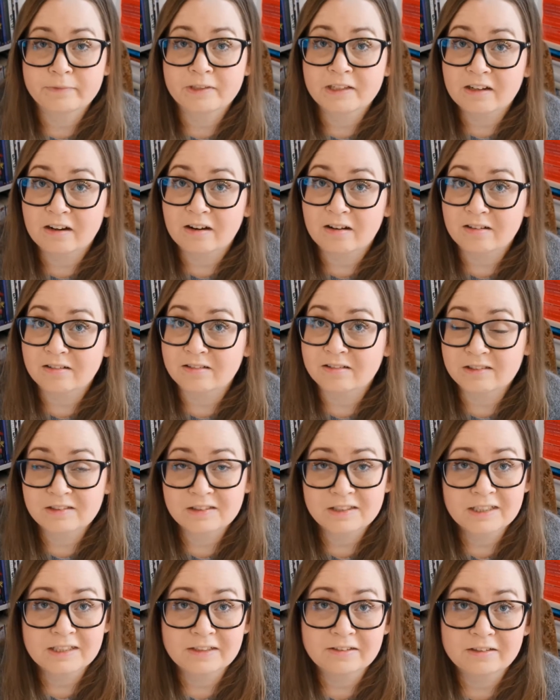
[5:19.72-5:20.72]

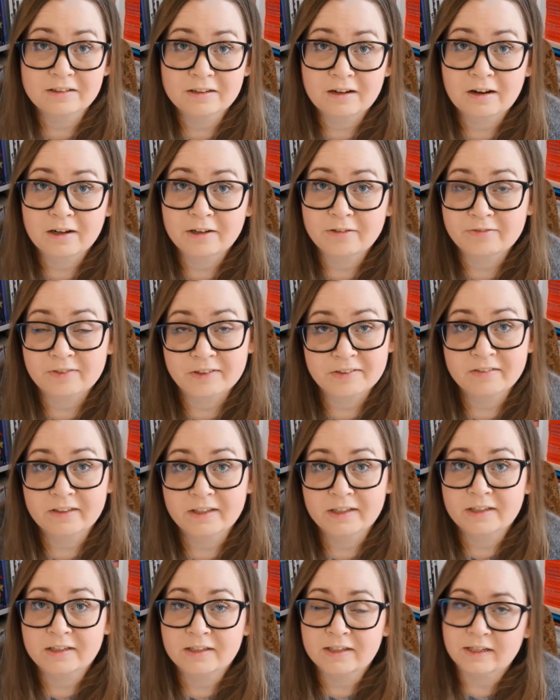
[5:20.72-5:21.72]
Glan's inner life, I
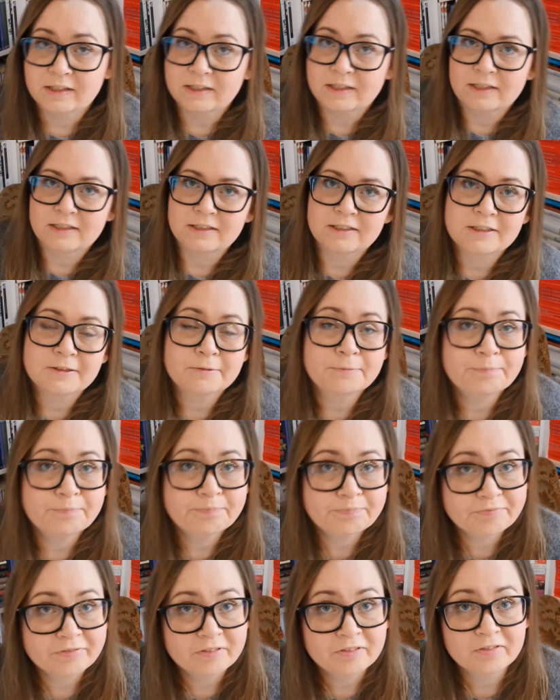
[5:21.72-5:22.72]
think, and his
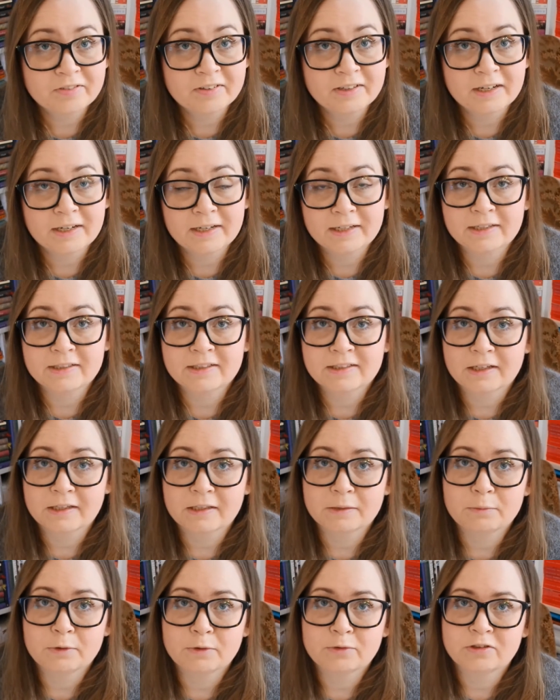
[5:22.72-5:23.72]
feelings and
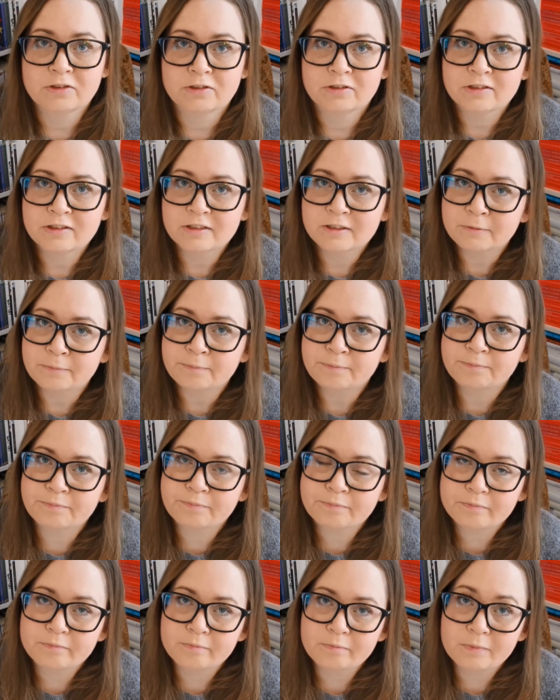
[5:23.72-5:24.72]
emotions.
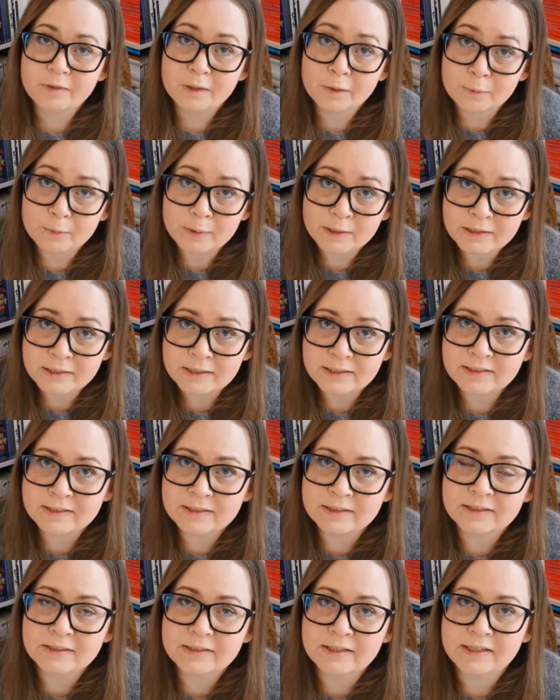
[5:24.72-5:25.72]
When he's
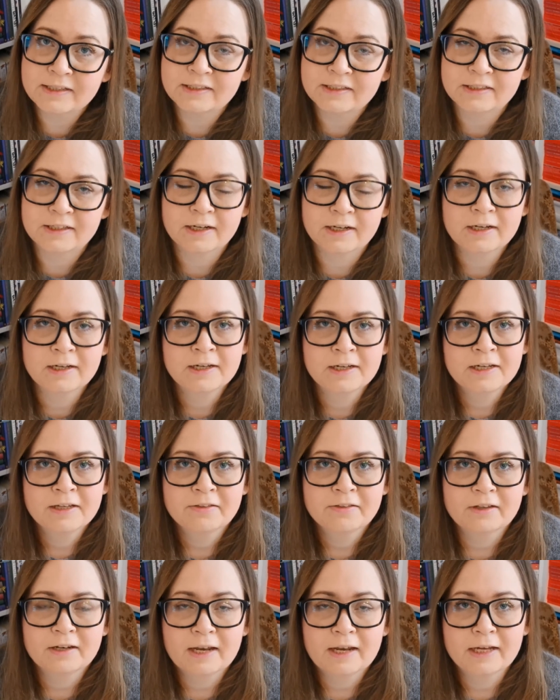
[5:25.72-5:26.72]
in the nature,
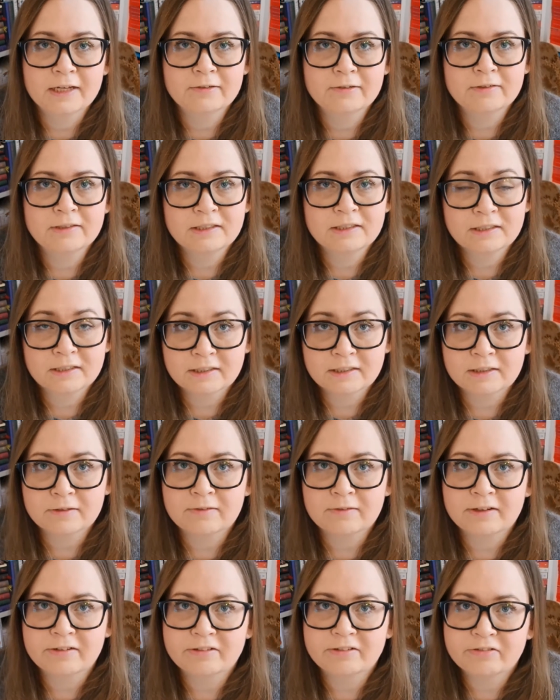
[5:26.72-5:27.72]
the language is
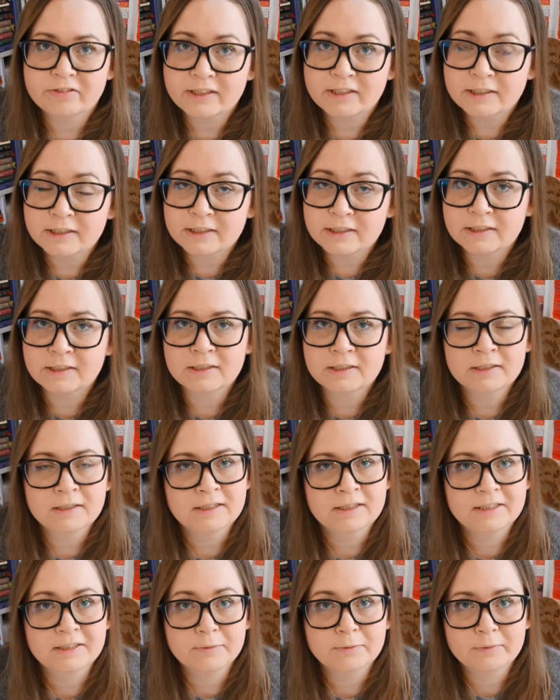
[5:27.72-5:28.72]
very rich,
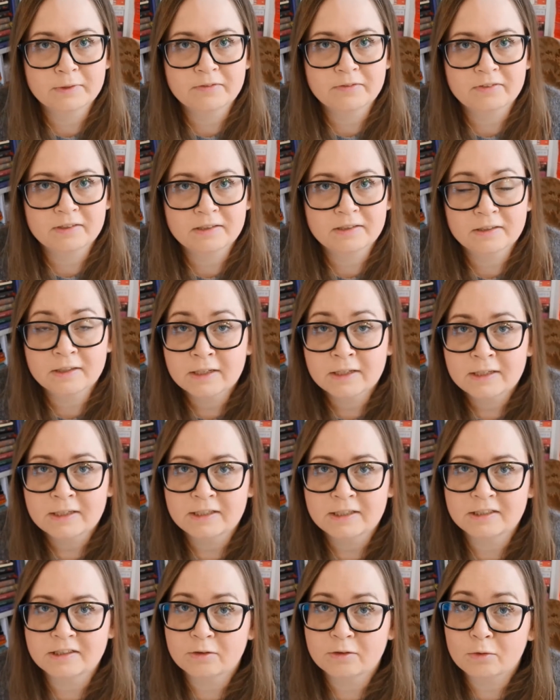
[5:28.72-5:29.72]
it's vivid,
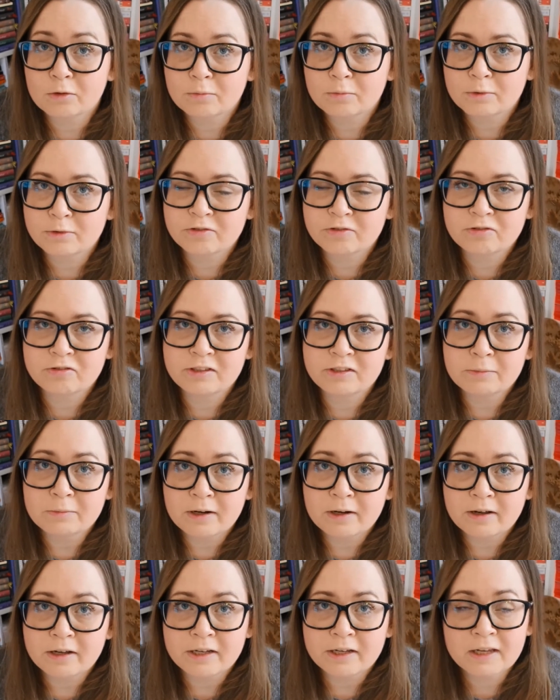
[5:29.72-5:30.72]
it's almost
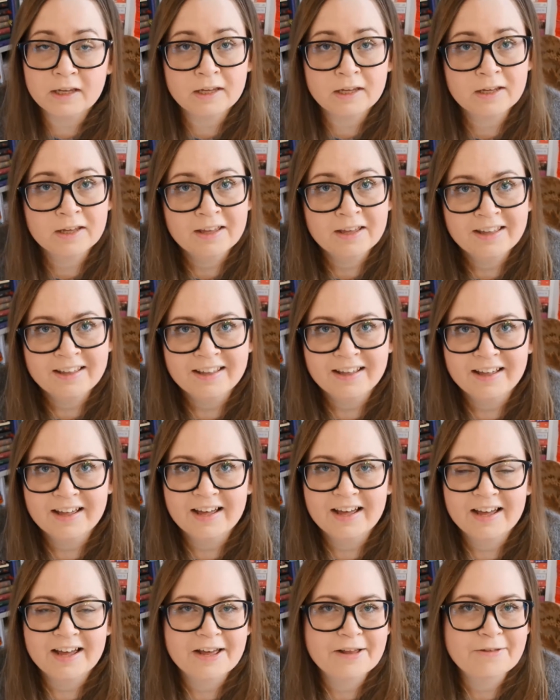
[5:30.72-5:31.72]
dreamlike,
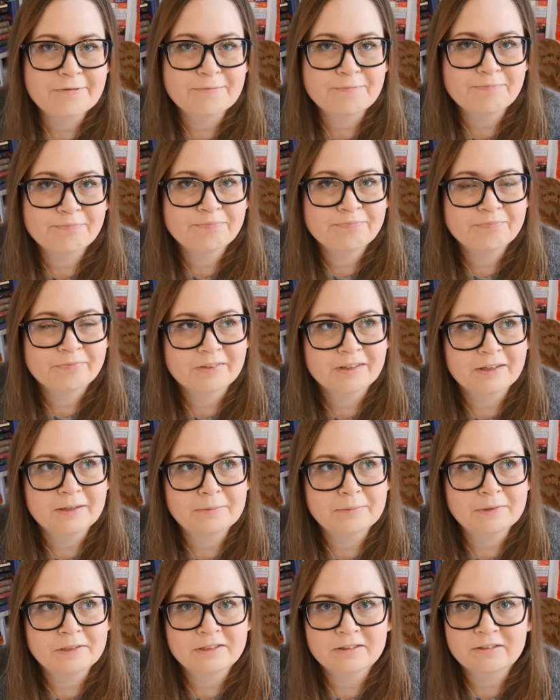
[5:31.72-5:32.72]
and the
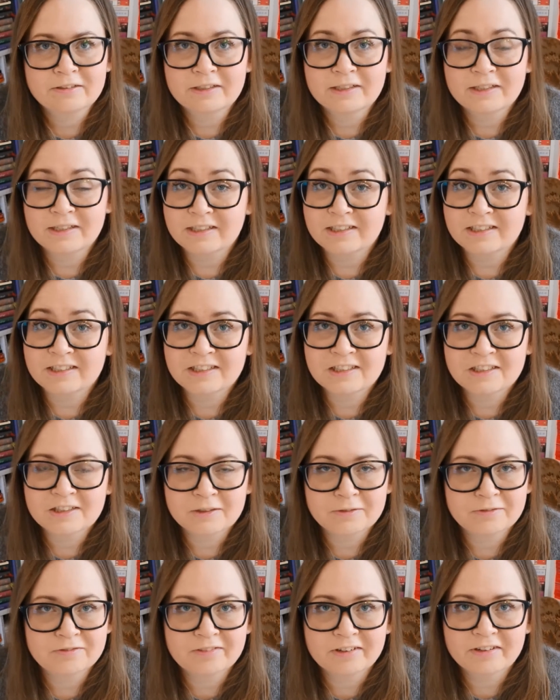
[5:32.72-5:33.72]
imagery
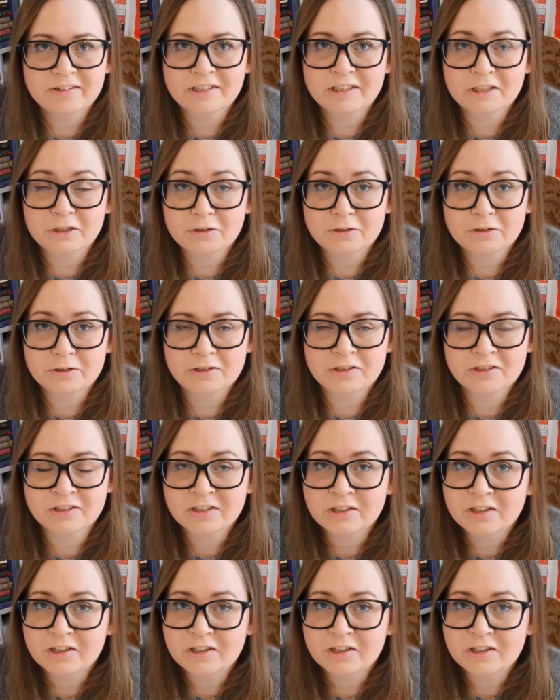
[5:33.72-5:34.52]
is very good,